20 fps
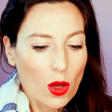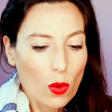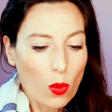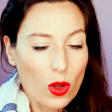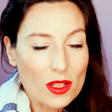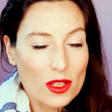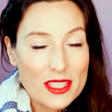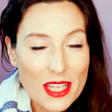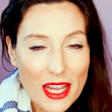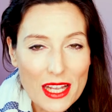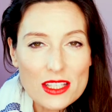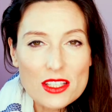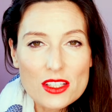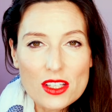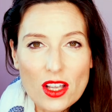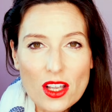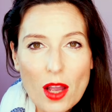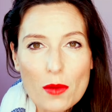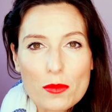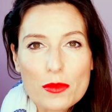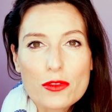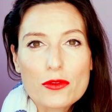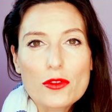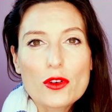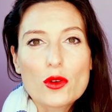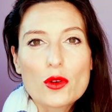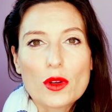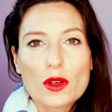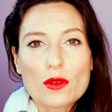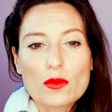What tends to come
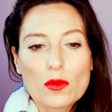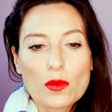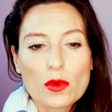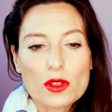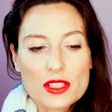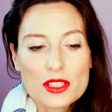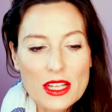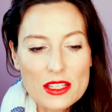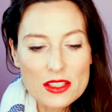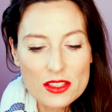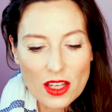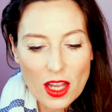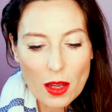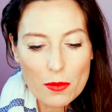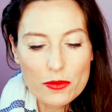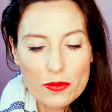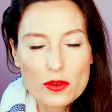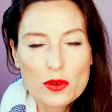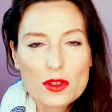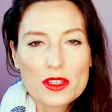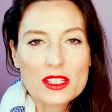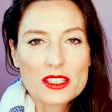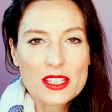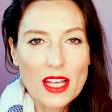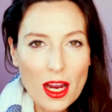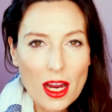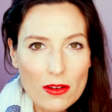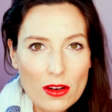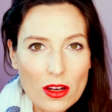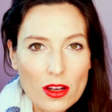through and what tends to come through in the
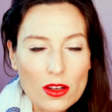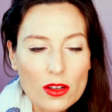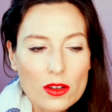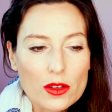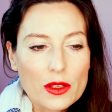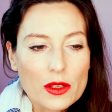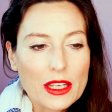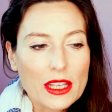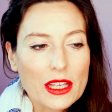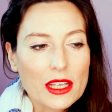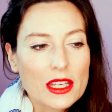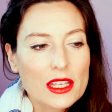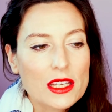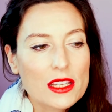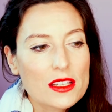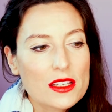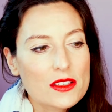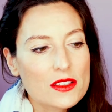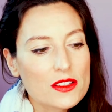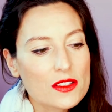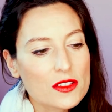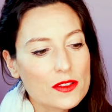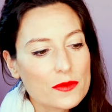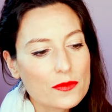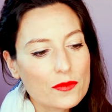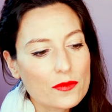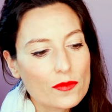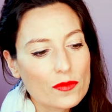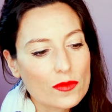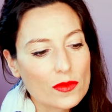tarot is
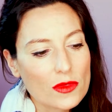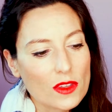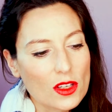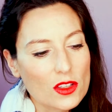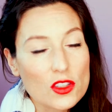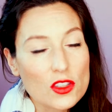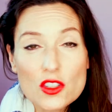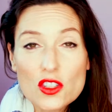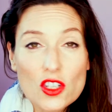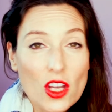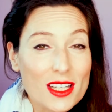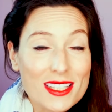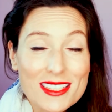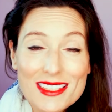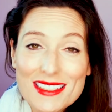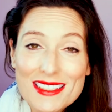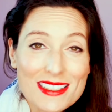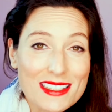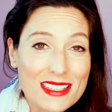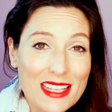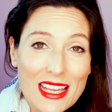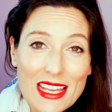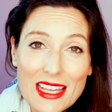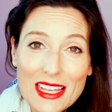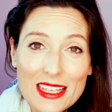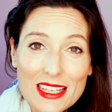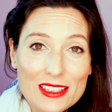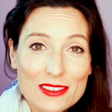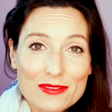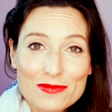to just
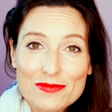see,